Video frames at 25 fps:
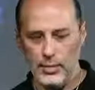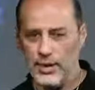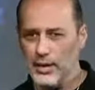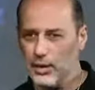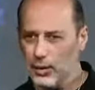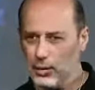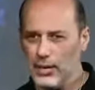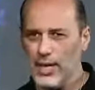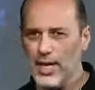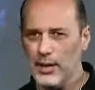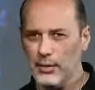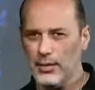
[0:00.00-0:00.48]
And we
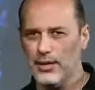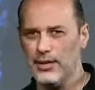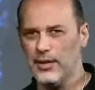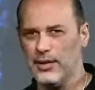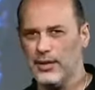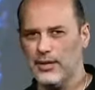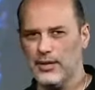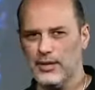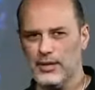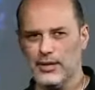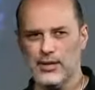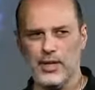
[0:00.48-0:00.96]
know now
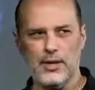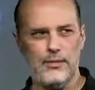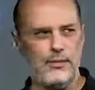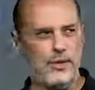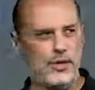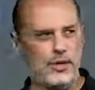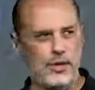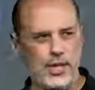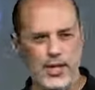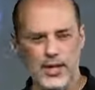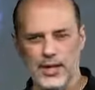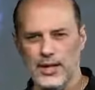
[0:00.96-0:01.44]
that
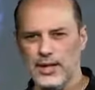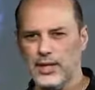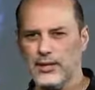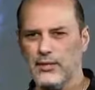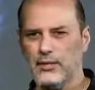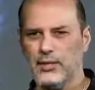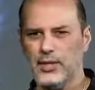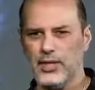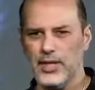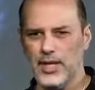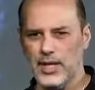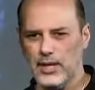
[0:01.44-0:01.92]
Discovery Channel,
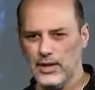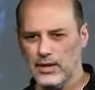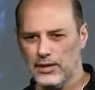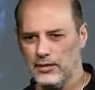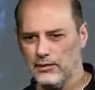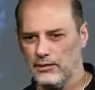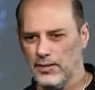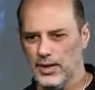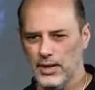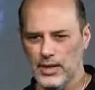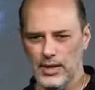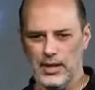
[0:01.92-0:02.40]
History Channel,
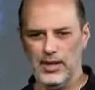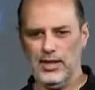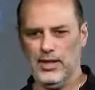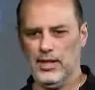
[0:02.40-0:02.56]
and